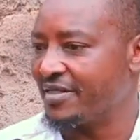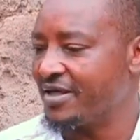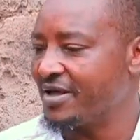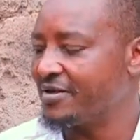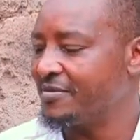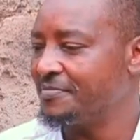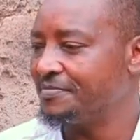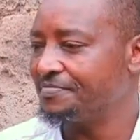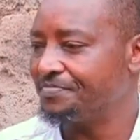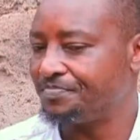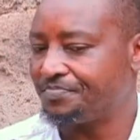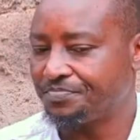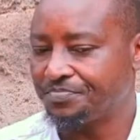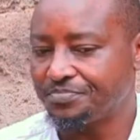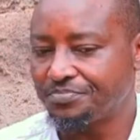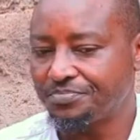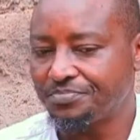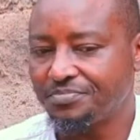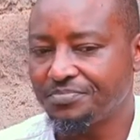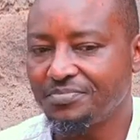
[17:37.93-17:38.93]

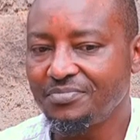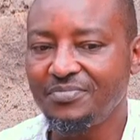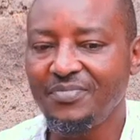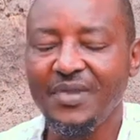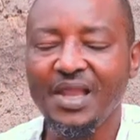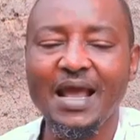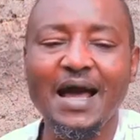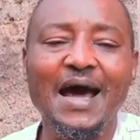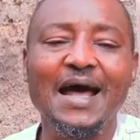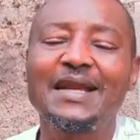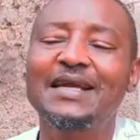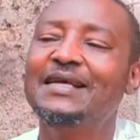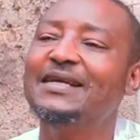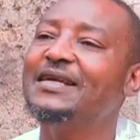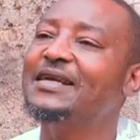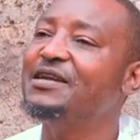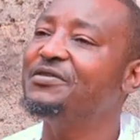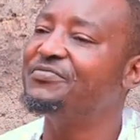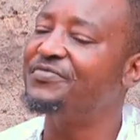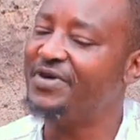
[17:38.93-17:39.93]
Mm-hmm. And he
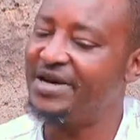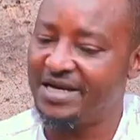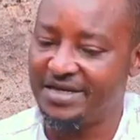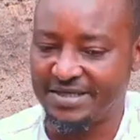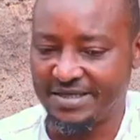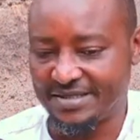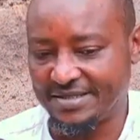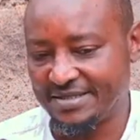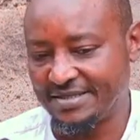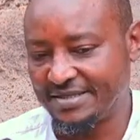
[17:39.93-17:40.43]
really felt it.